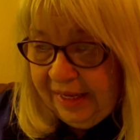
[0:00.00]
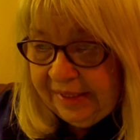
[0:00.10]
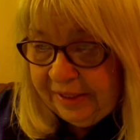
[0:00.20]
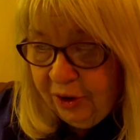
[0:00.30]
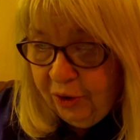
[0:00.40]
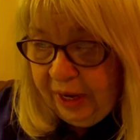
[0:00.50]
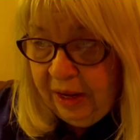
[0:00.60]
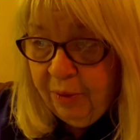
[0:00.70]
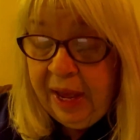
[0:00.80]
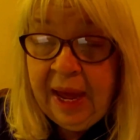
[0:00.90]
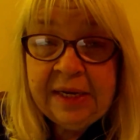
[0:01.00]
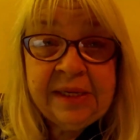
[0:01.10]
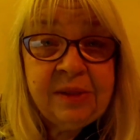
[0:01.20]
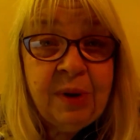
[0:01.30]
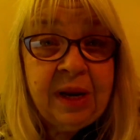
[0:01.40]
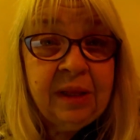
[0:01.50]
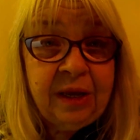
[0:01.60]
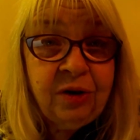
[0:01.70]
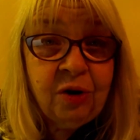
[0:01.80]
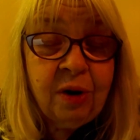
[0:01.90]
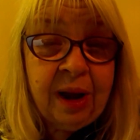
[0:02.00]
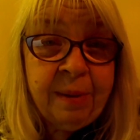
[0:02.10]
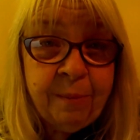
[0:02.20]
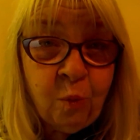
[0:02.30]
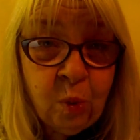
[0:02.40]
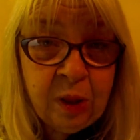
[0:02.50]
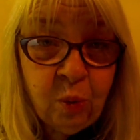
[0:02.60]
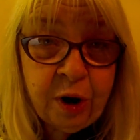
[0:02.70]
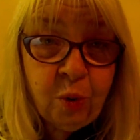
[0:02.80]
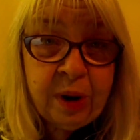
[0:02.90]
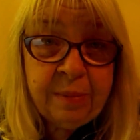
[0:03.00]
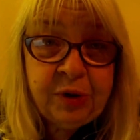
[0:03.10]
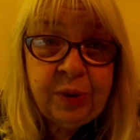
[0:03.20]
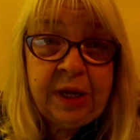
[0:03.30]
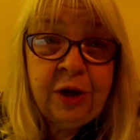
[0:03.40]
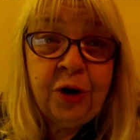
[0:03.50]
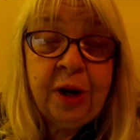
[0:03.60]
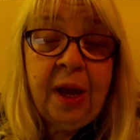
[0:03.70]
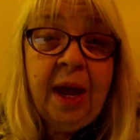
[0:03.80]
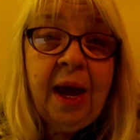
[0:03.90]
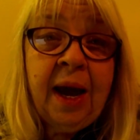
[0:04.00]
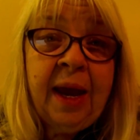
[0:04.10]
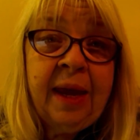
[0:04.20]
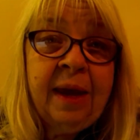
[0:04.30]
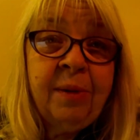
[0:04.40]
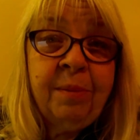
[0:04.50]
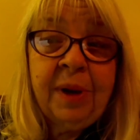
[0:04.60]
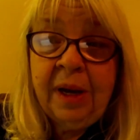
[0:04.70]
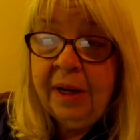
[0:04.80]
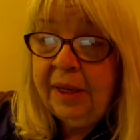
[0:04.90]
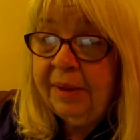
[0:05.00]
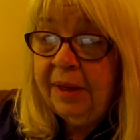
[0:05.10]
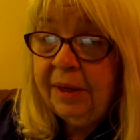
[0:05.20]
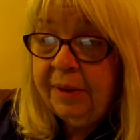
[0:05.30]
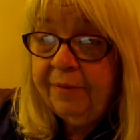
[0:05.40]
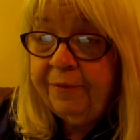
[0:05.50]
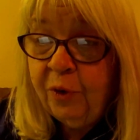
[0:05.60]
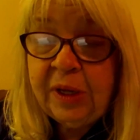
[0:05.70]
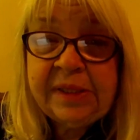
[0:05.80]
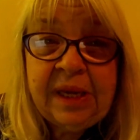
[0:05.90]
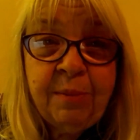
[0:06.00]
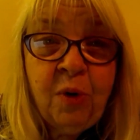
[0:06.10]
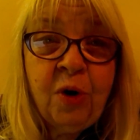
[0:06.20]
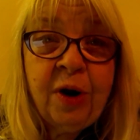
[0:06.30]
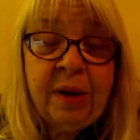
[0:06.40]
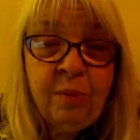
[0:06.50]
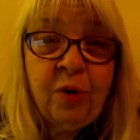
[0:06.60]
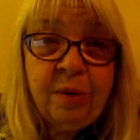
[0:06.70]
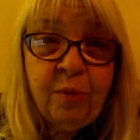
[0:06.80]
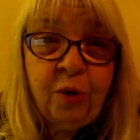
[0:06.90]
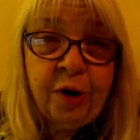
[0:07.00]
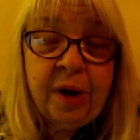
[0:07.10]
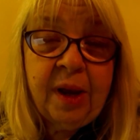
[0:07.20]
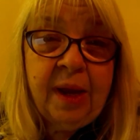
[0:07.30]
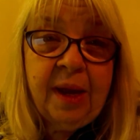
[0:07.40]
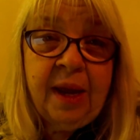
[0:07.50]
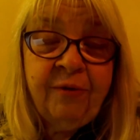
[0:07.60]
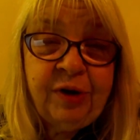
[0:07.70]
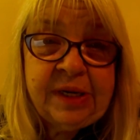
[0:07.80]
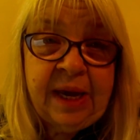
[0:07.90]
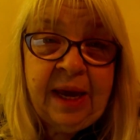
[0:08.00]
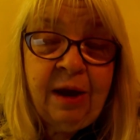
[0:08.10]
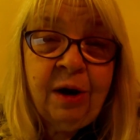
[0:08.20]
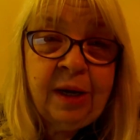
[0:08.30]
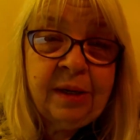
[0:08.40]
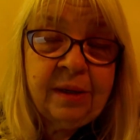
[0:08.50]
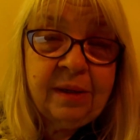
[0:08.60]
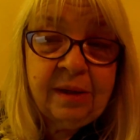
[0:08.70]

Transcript: So anyway, I just want to let you know I'm well aware of what I'm doing here. I am uh, focusing more and more and more every day on